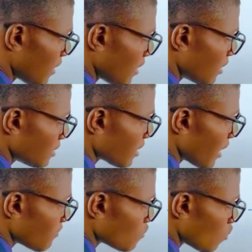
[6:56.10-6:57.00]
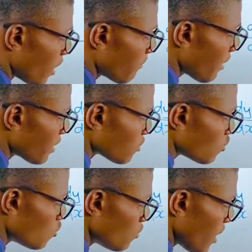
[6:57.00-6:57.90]
times 1 minus
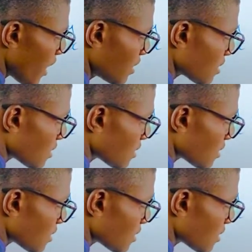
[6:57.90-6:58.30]
2x